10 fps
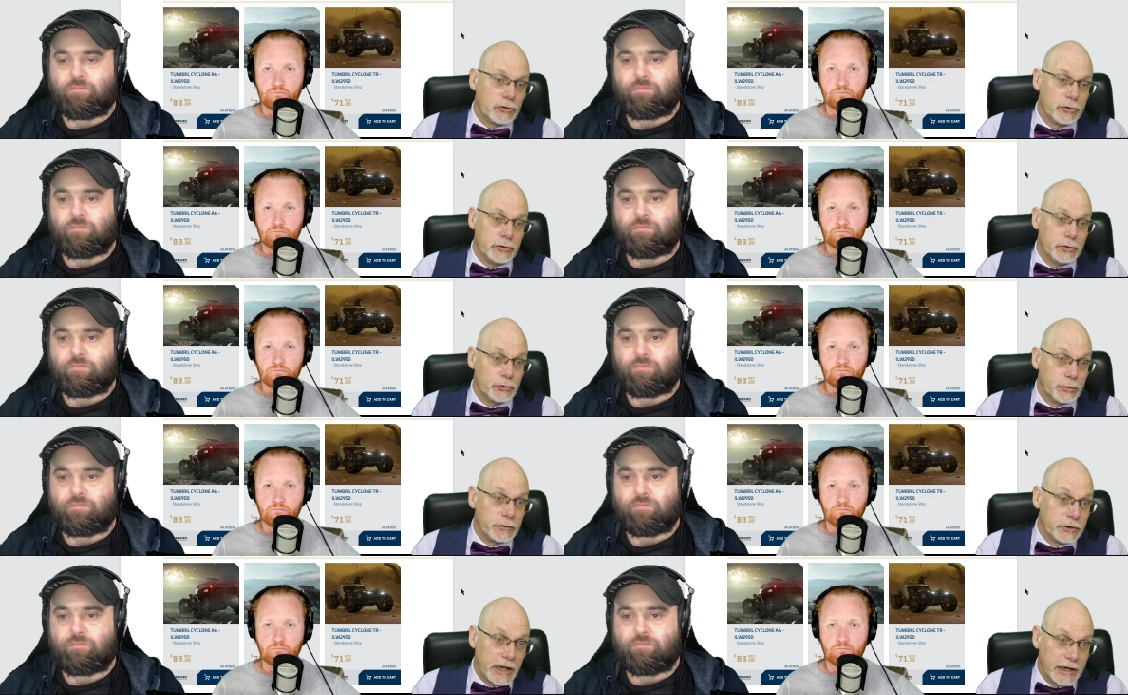Speaker 1: used with the
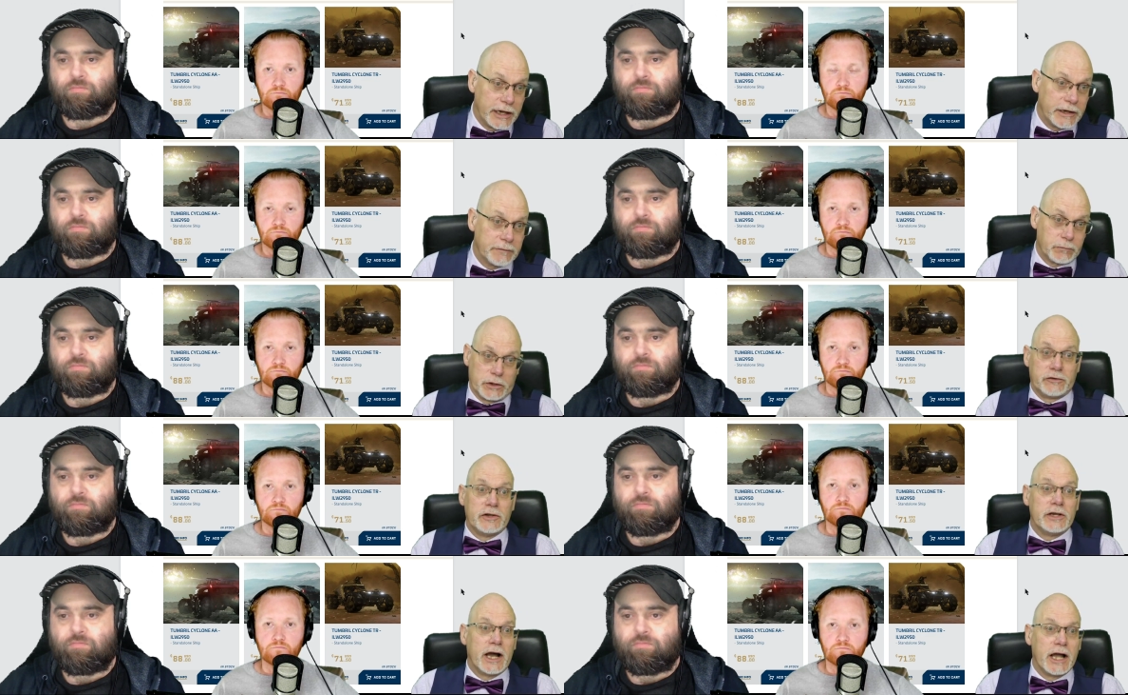Retaliator. It's in
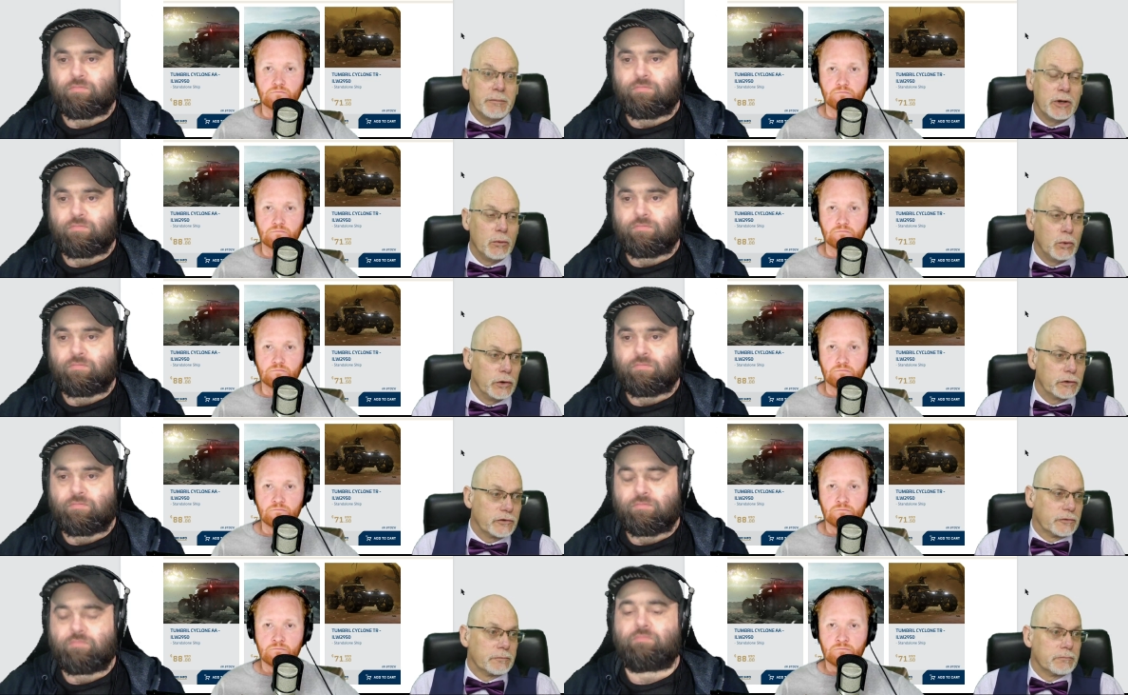game, it works.
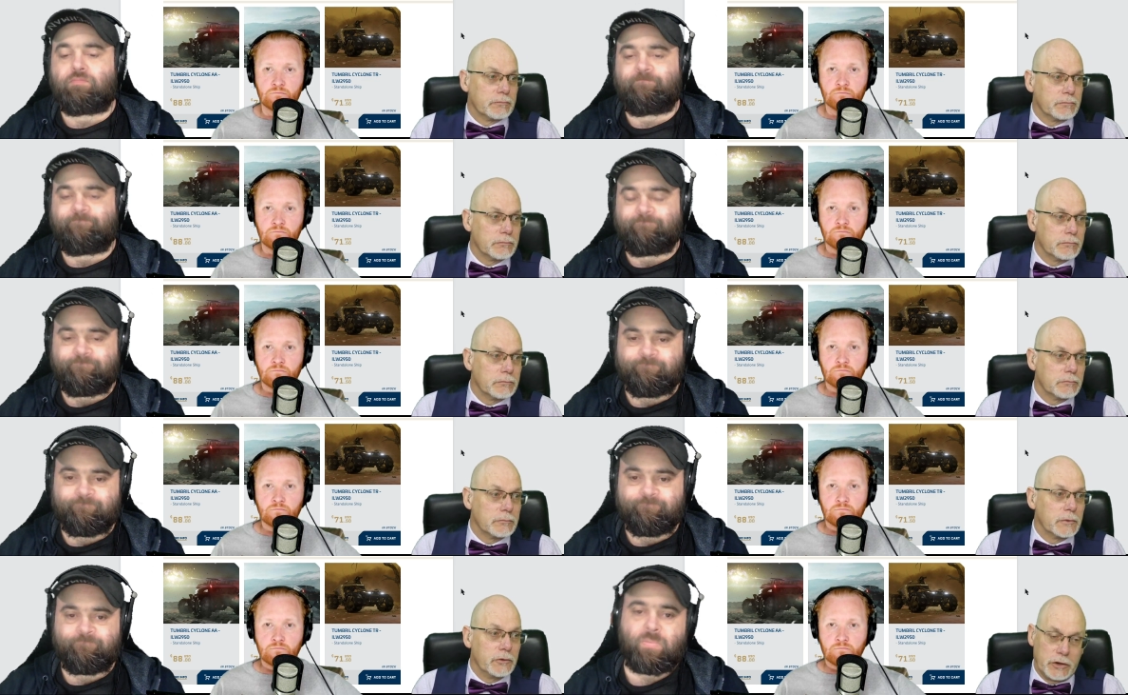Hmm.
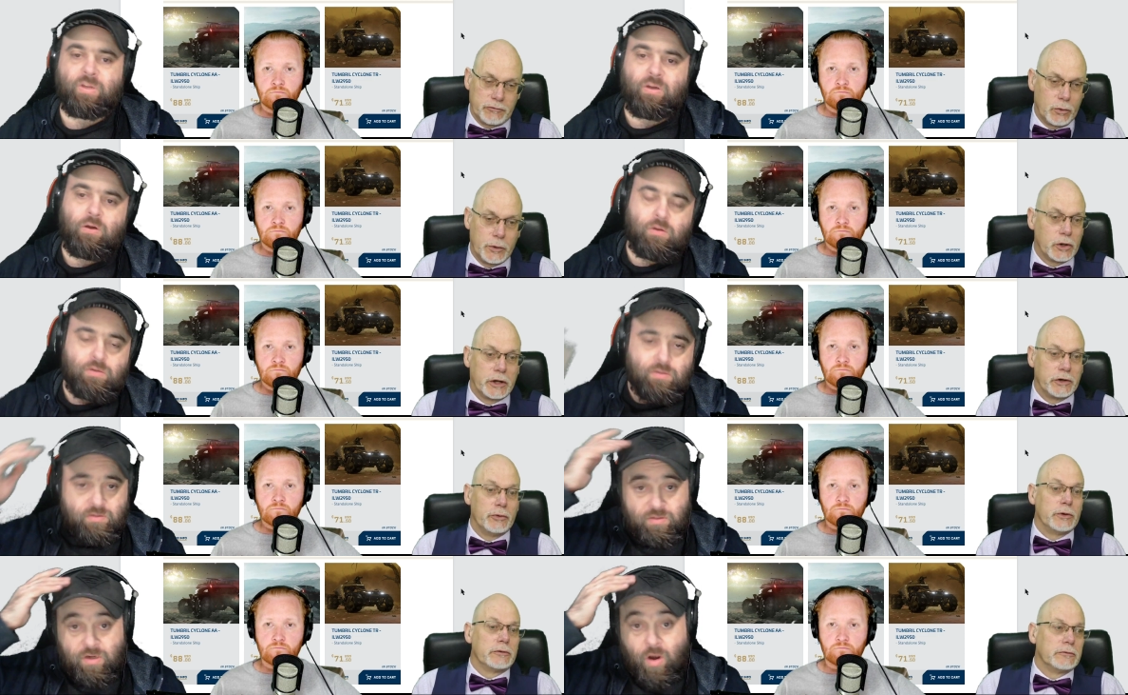Therefore, we're not going to do
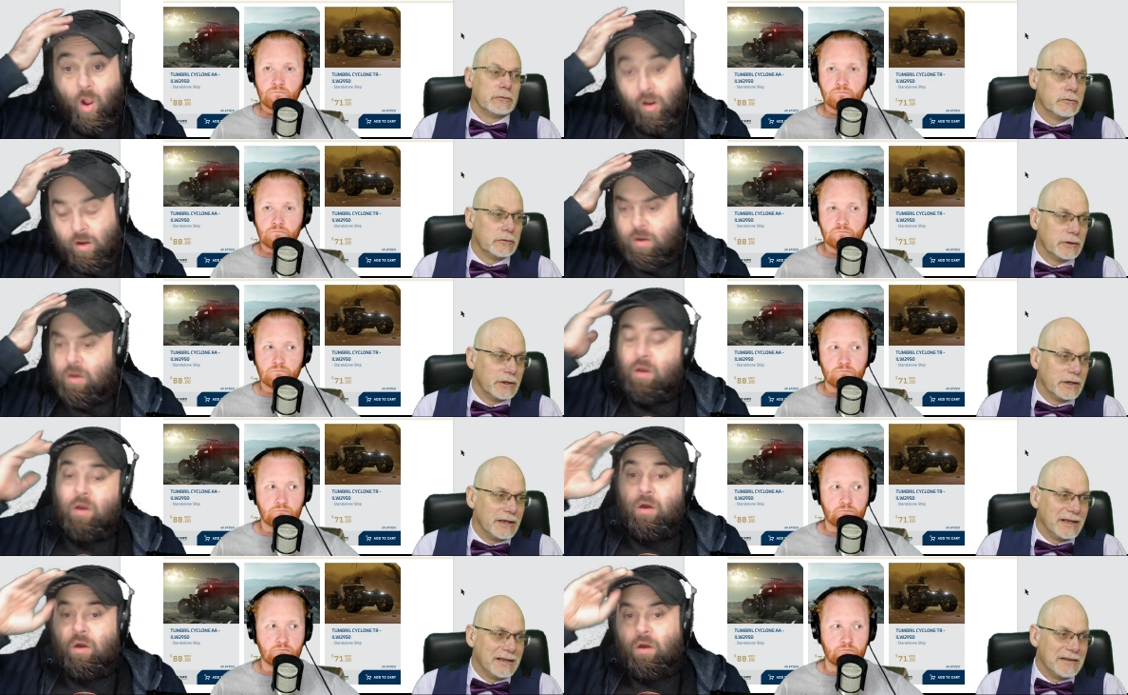it.
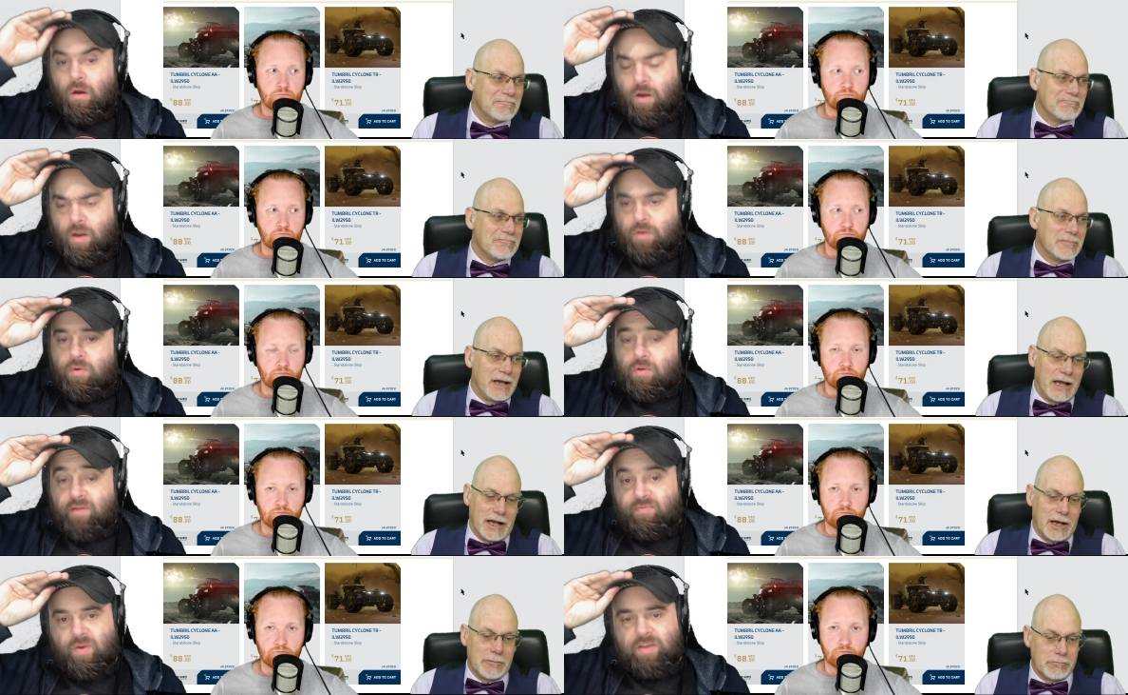
Speaker 2: All right. Well, uh, we'll have
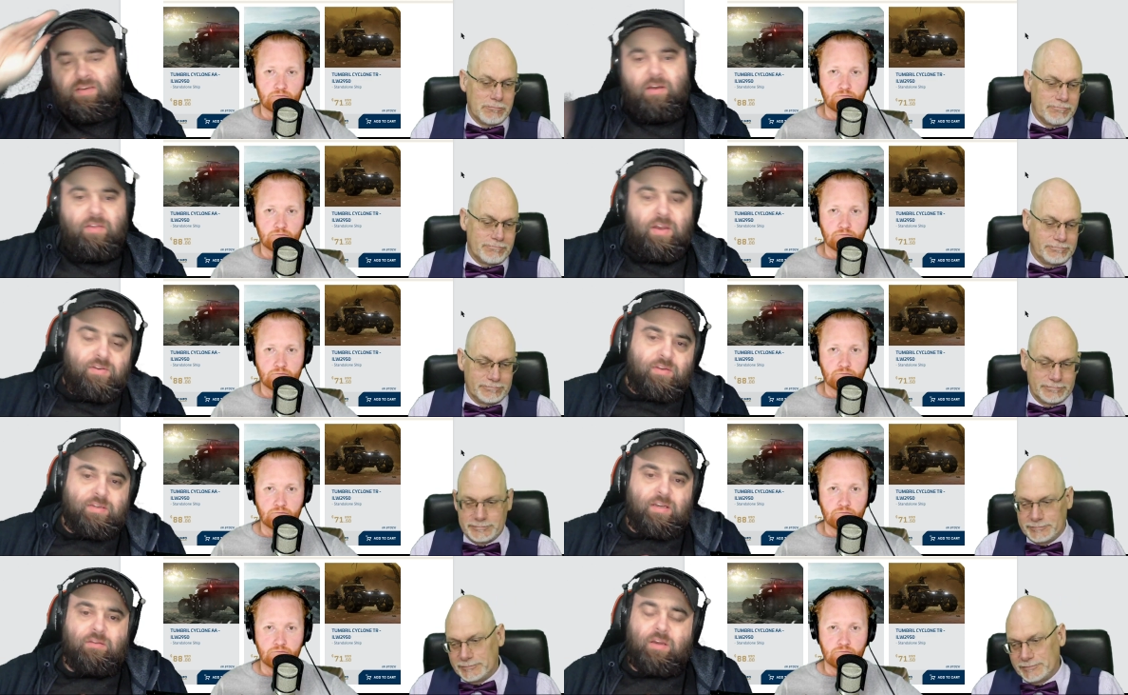to um wait and see how that turns
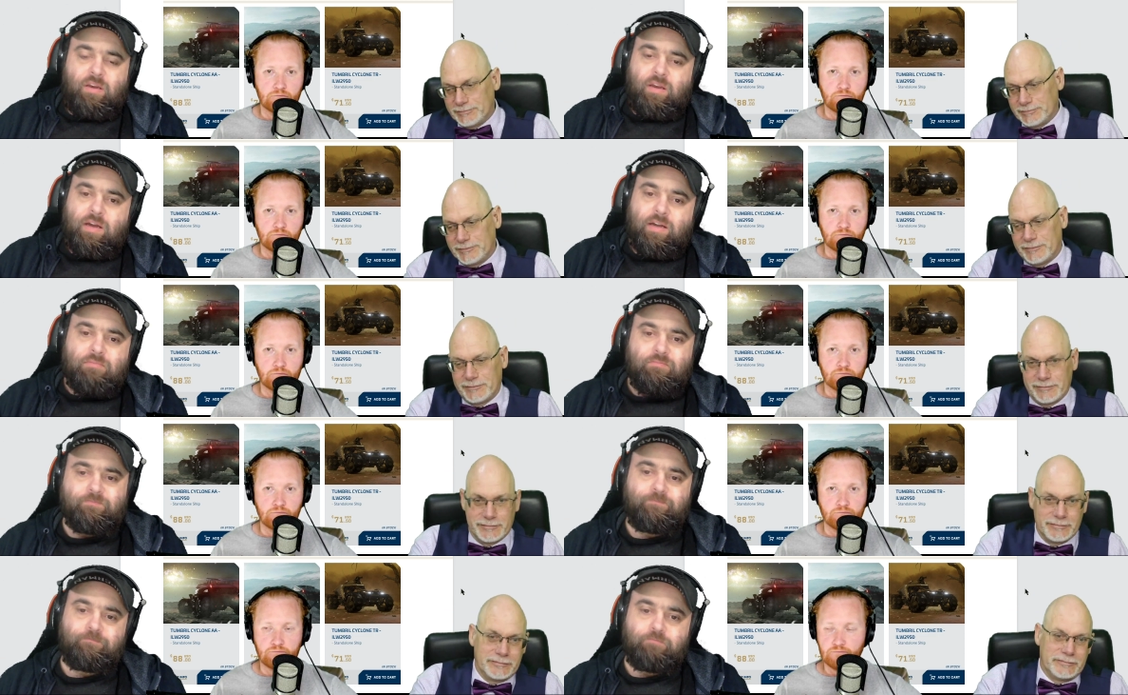out then.
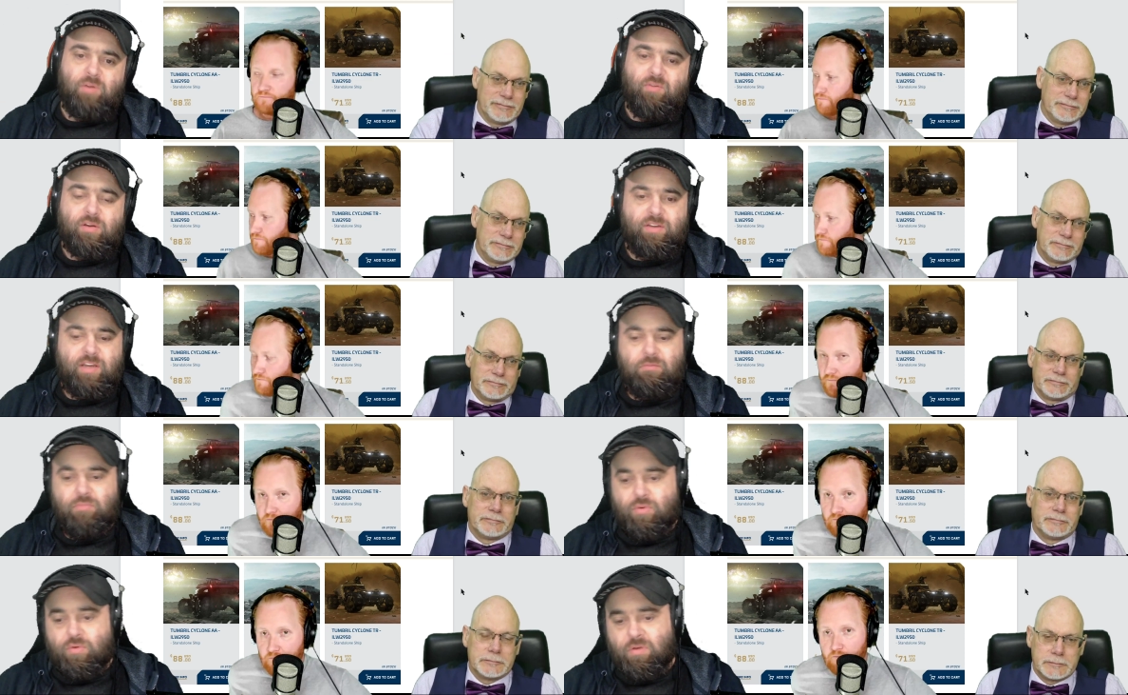Um, moving on to
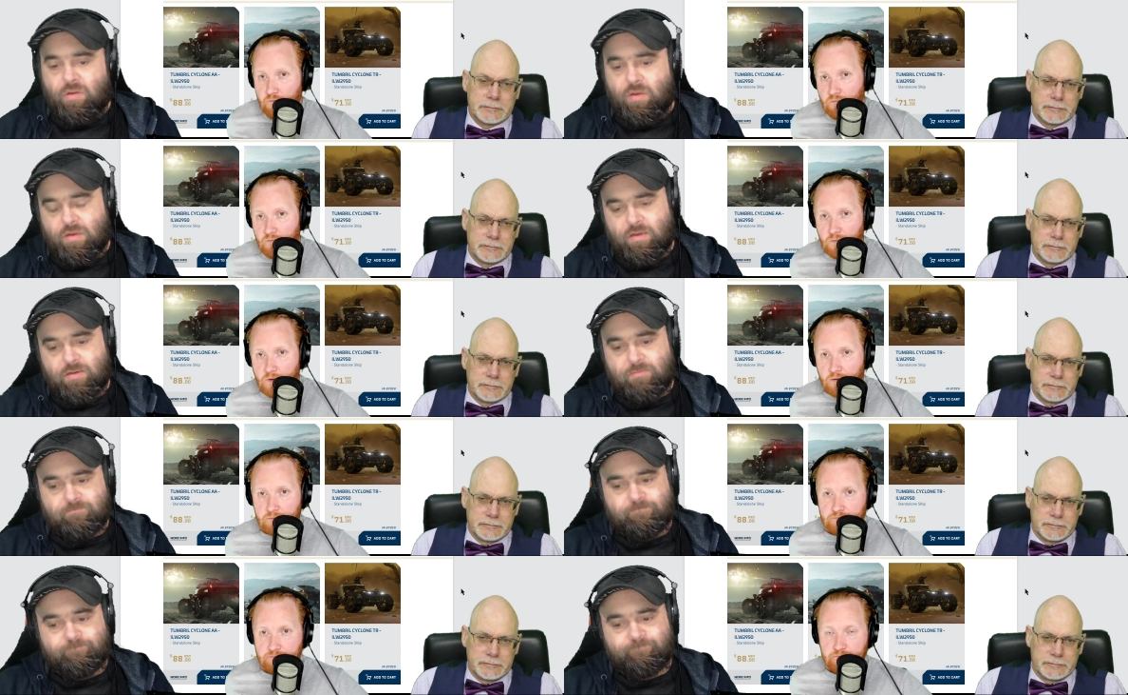Tumbril.
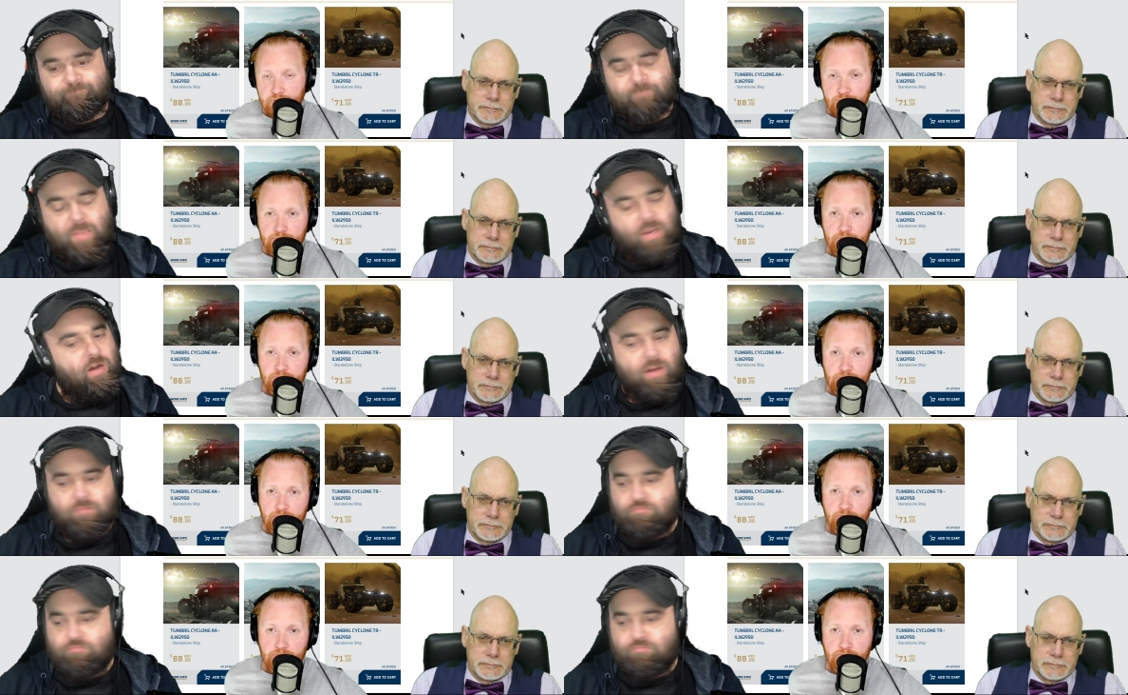Um, I'm